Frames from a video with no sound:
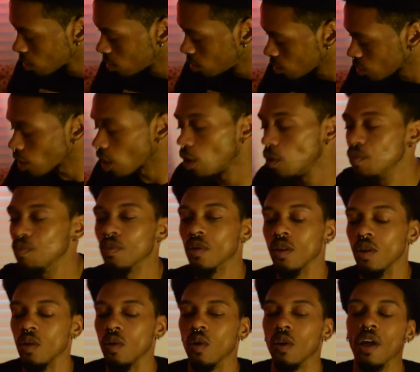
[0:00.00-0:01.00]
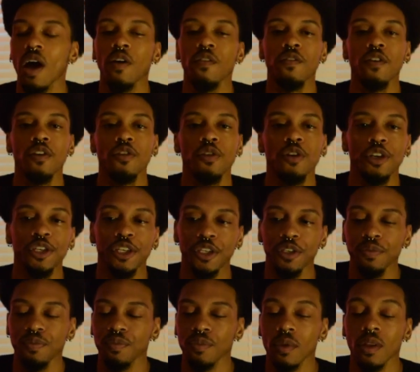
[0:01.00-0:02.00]
So, without further
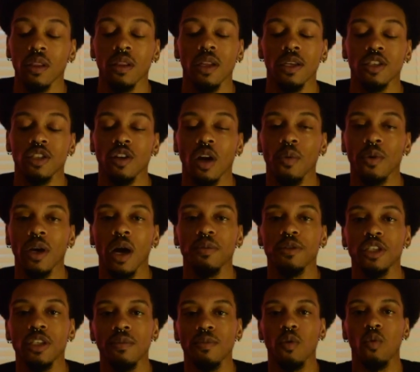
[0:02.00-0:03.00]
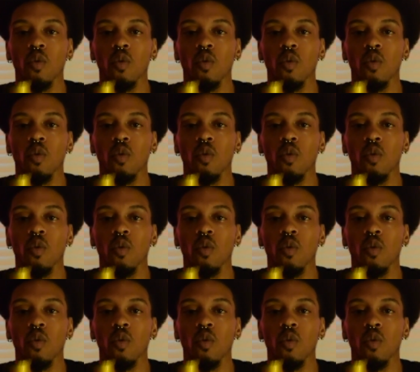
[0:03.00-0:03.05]
ado, let's start with option number